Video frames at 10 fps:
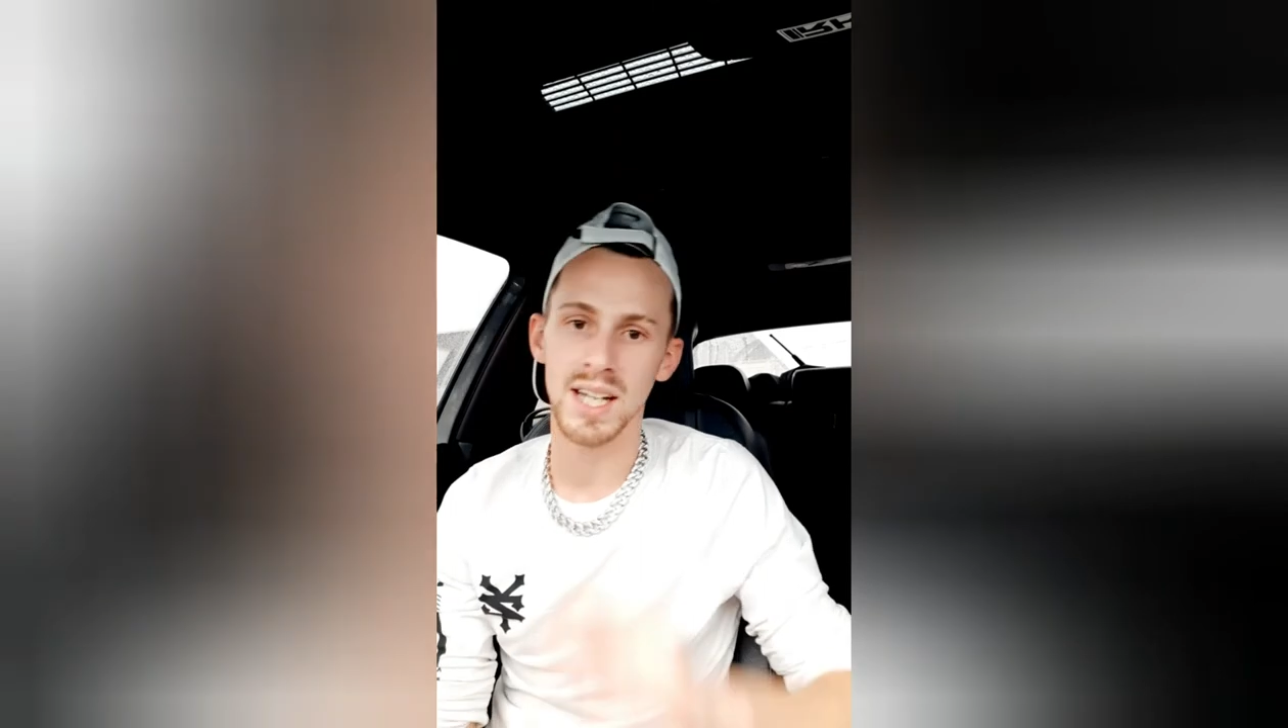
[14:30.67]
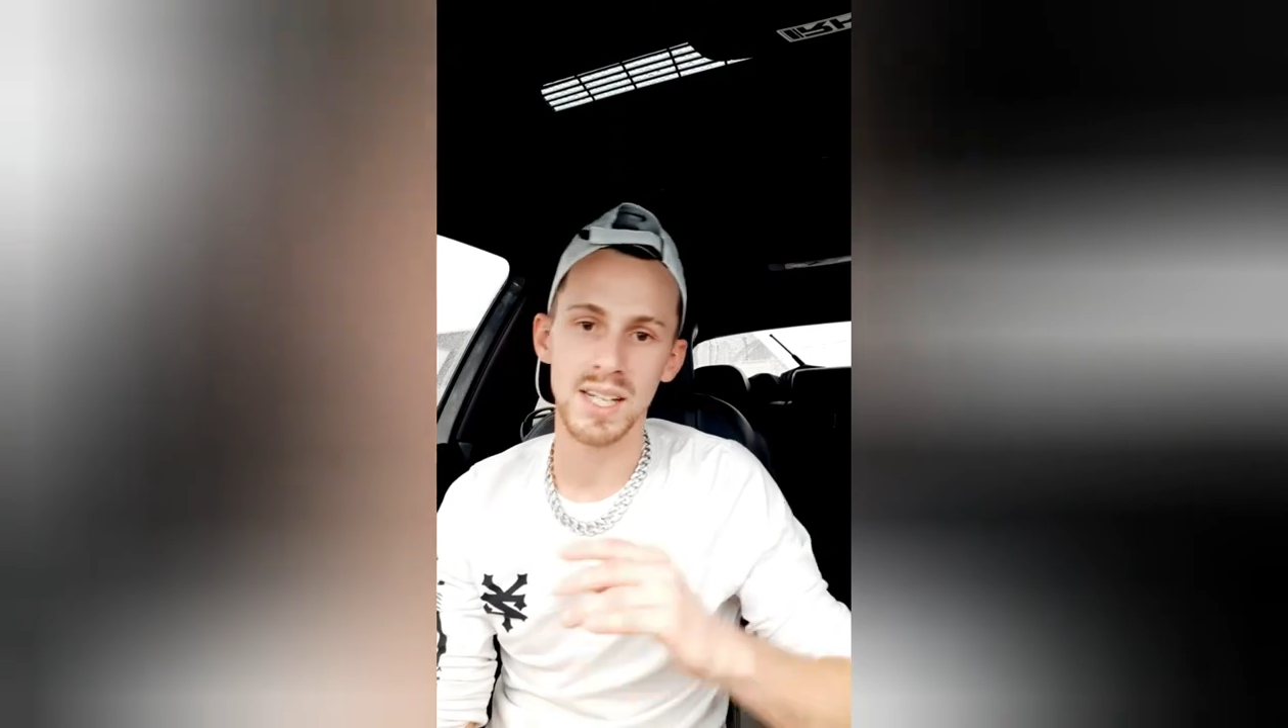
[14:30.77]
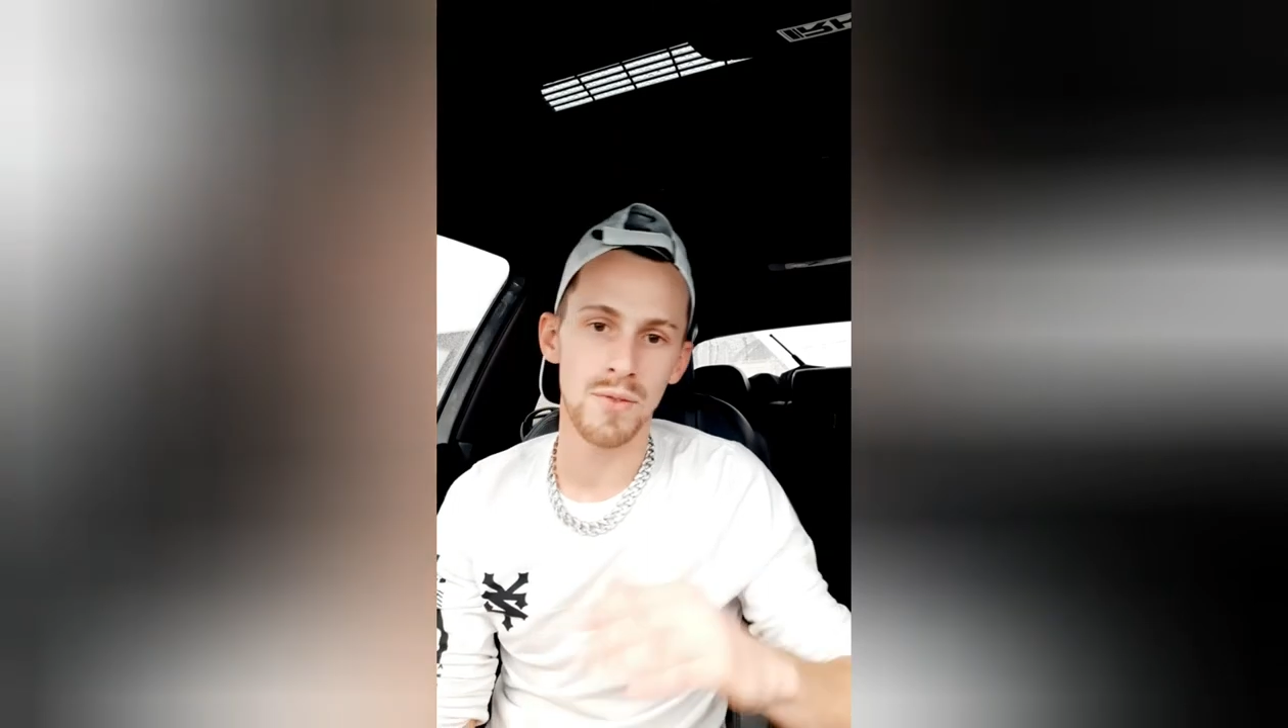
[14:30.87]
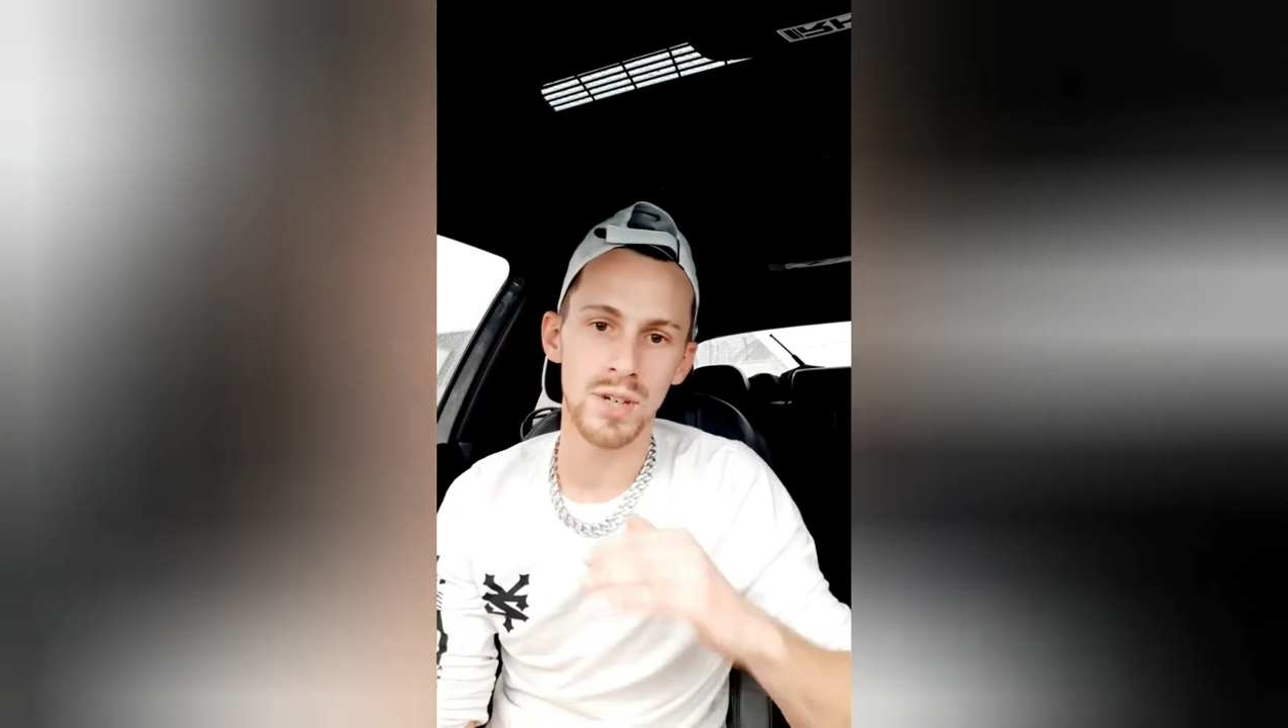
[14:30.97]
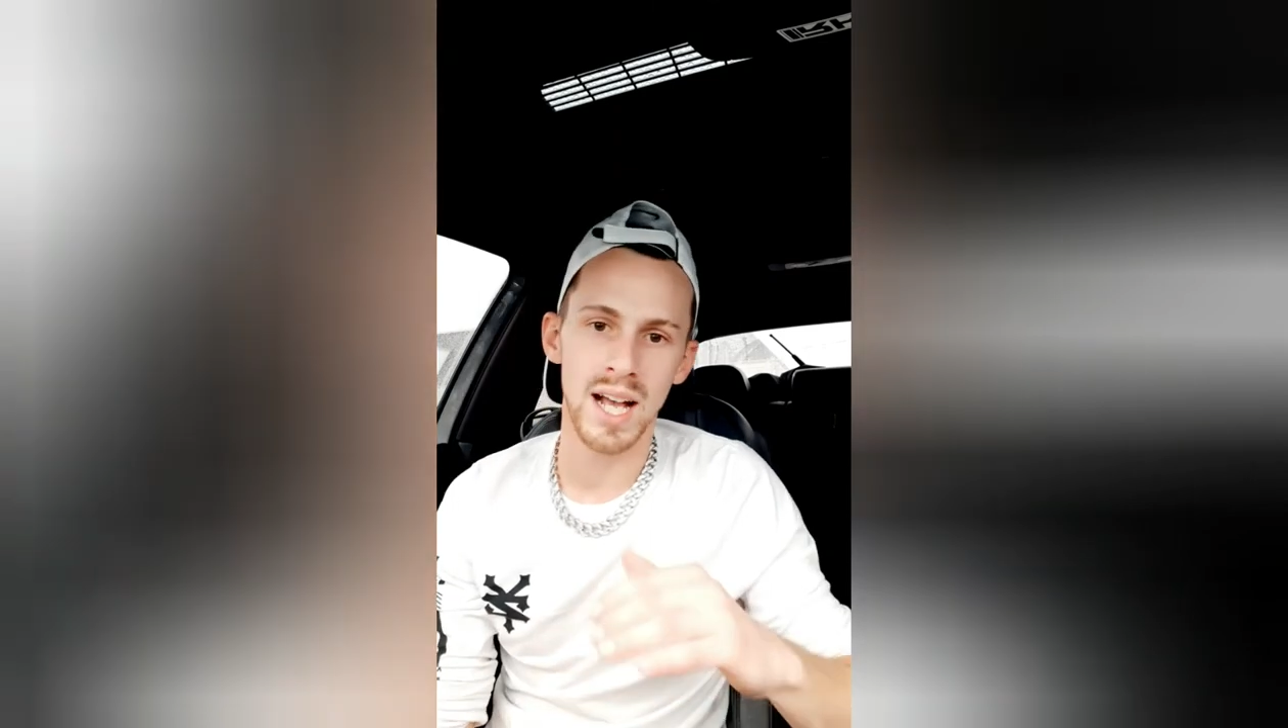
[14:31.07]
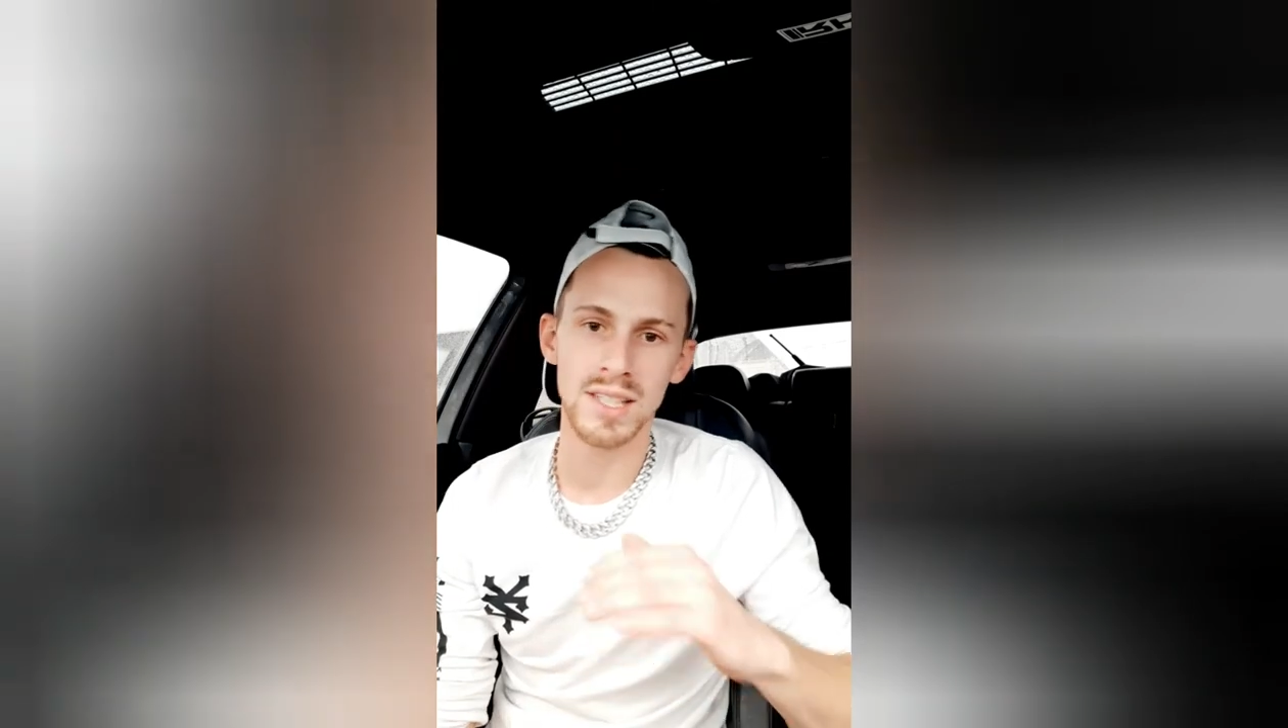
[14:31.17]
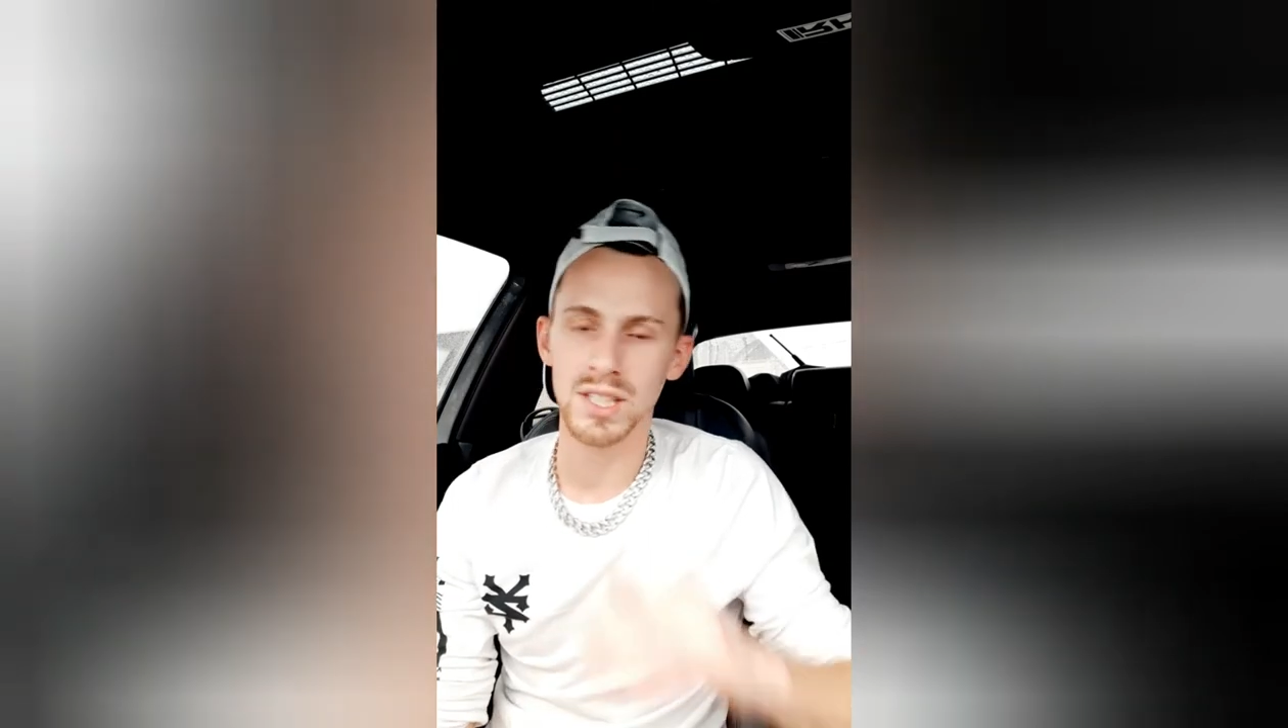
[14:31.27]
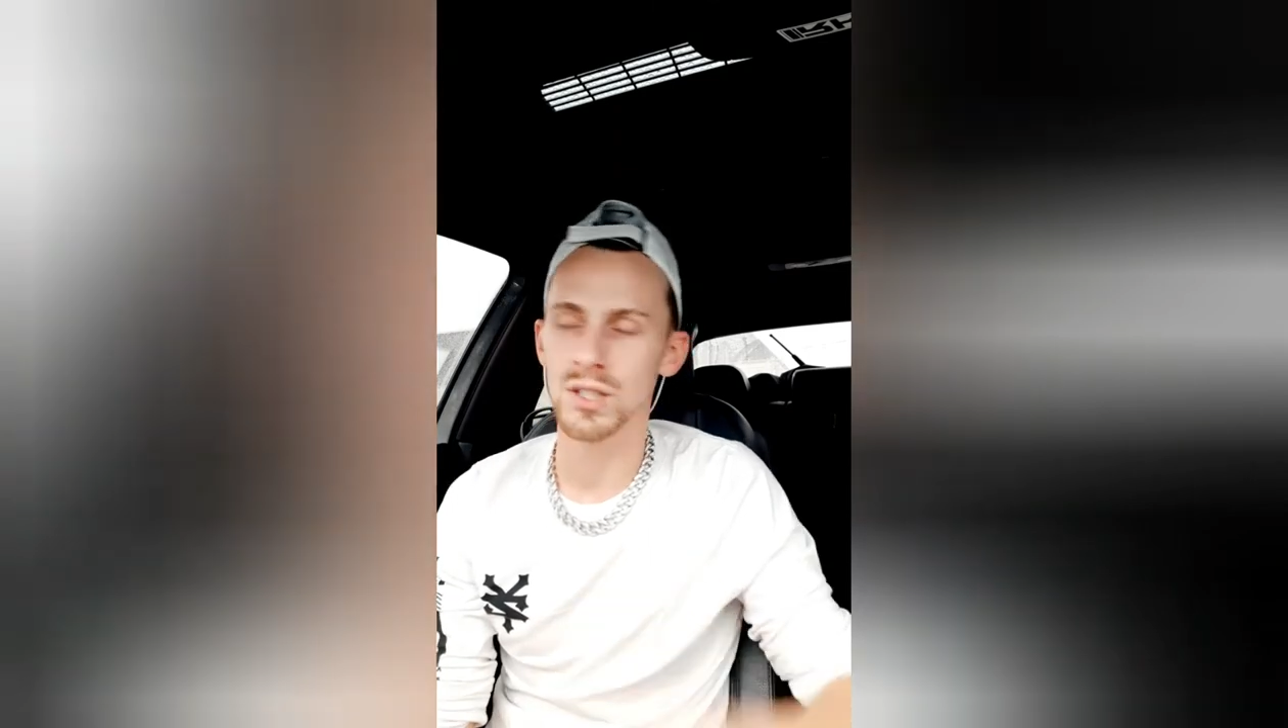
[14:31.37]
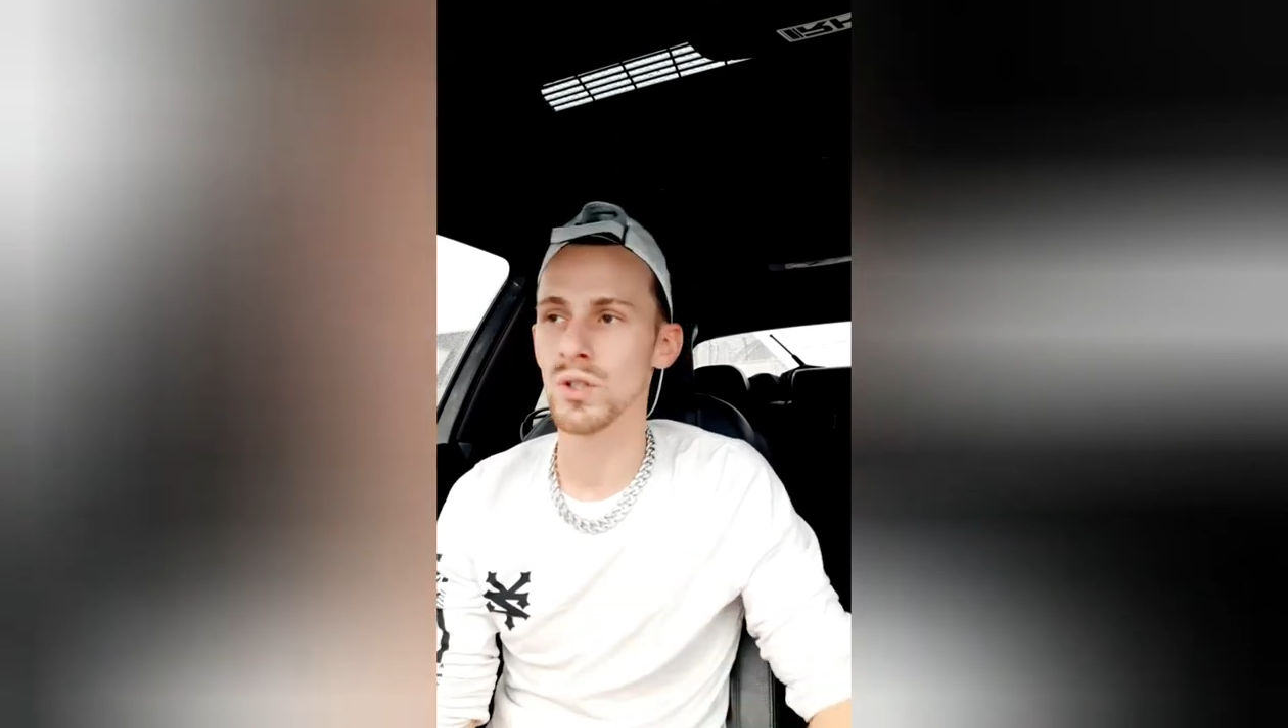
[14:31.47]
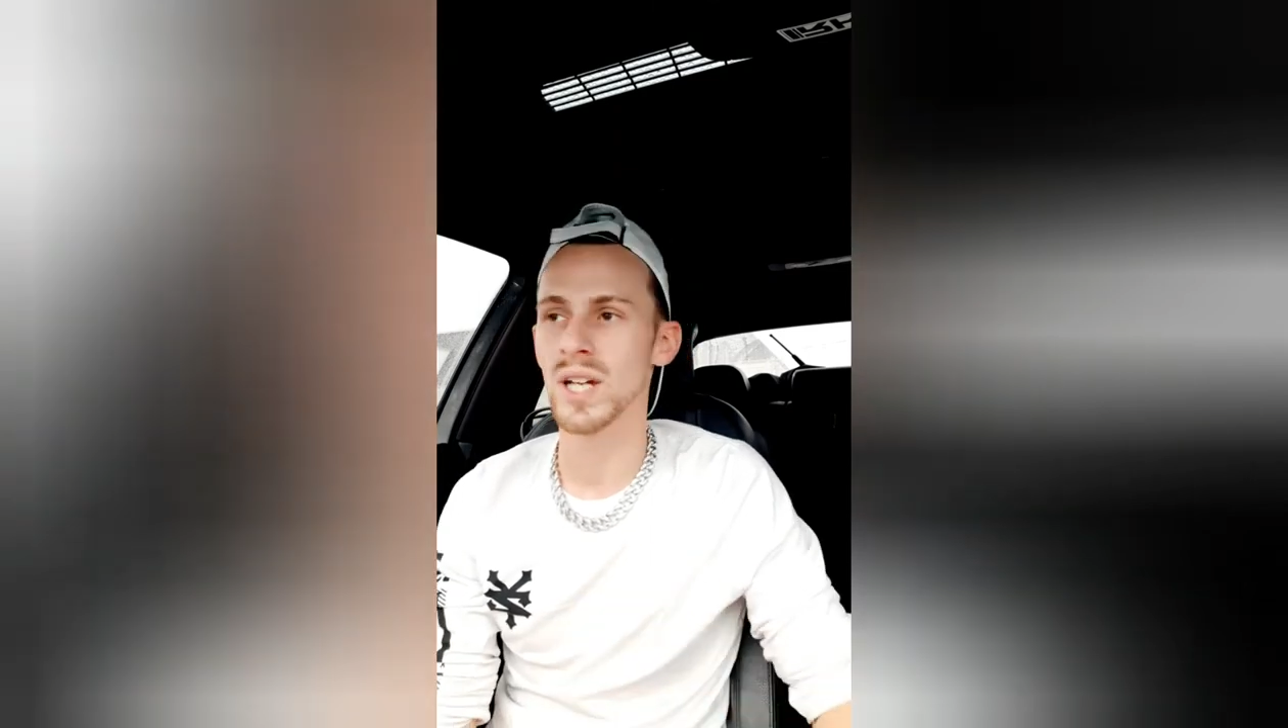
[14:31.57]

I never got to do